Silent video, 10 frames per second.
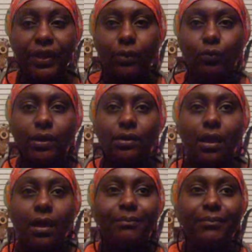that when
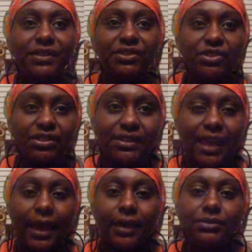messages
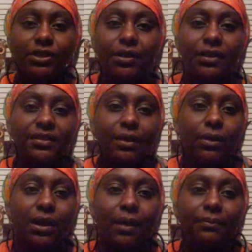came to us, they
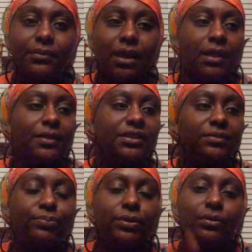would come, these
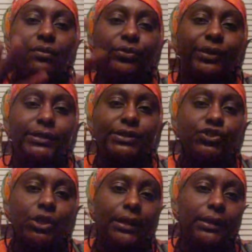beautiful
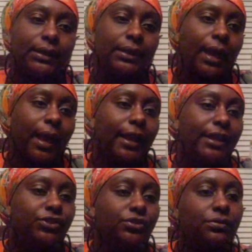angelic
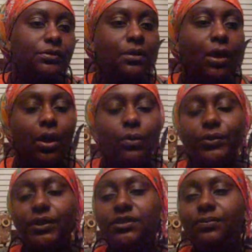angels
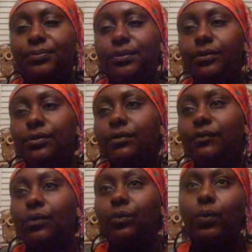with these
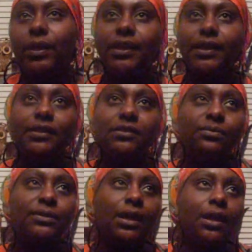beautiful wings
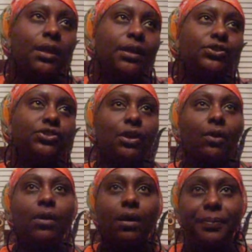would
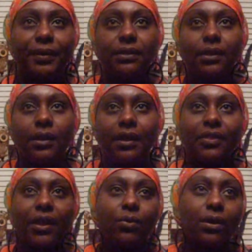show up, and
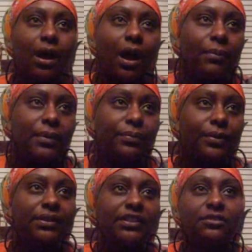they will come and
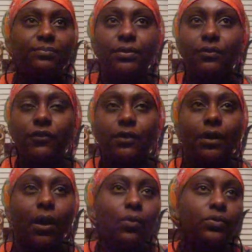bring this beautiful
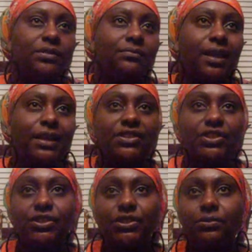golden
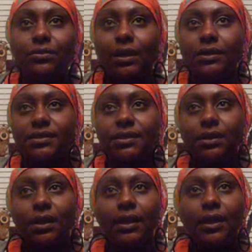message to us,
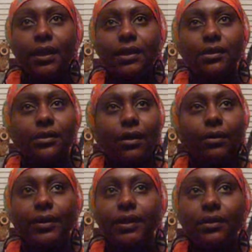and you
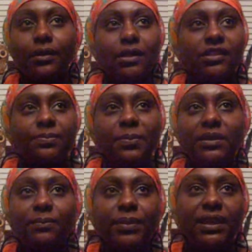know, and
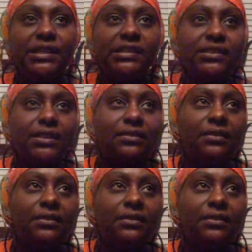speak peace